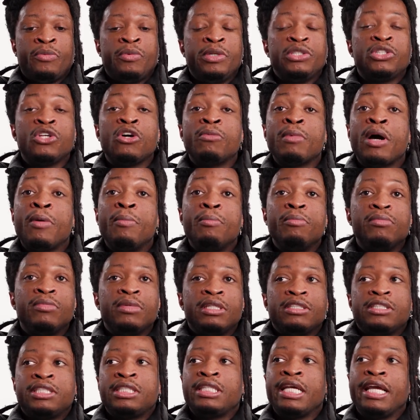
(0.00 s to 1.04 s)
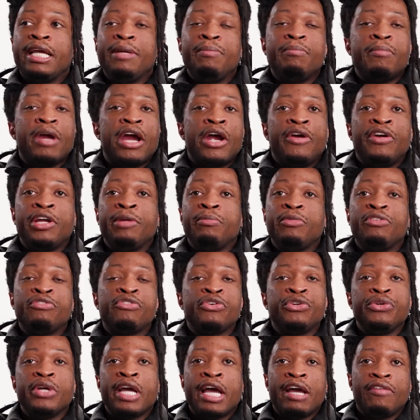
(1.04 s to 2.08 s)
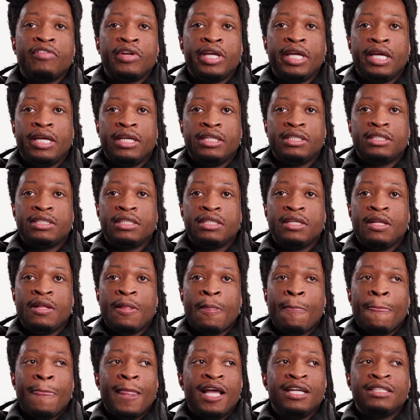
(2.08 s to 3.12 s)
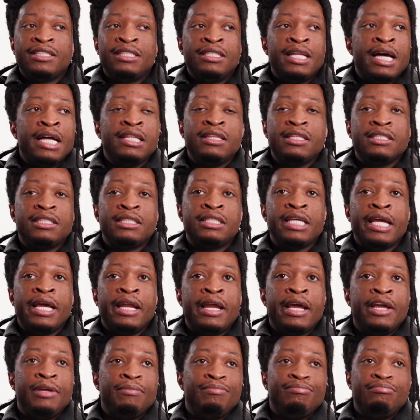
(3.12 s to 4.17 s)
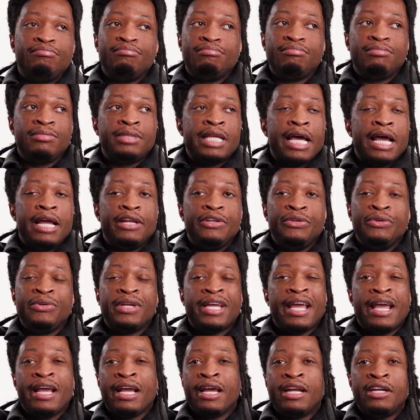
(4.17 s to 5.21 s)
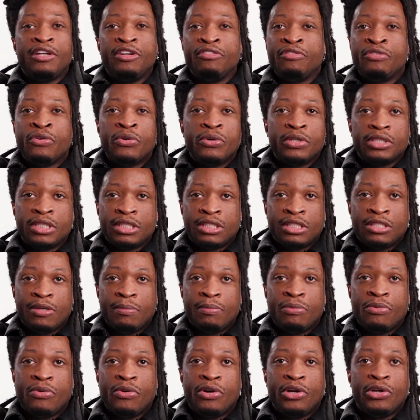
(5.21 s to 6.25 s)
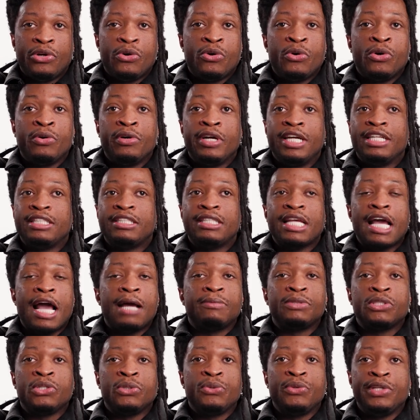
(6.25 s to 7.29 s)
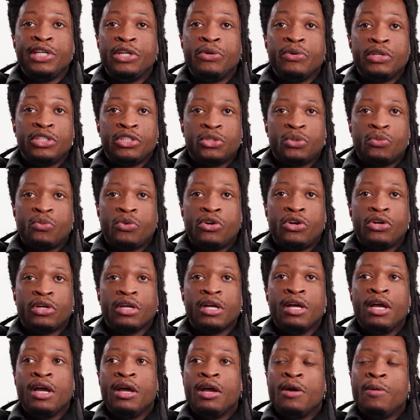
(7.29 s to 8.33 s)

When you talk about, say, marrying before you have kids, it's not to say that you can't get a divorce at some point or it's absolutely going to work.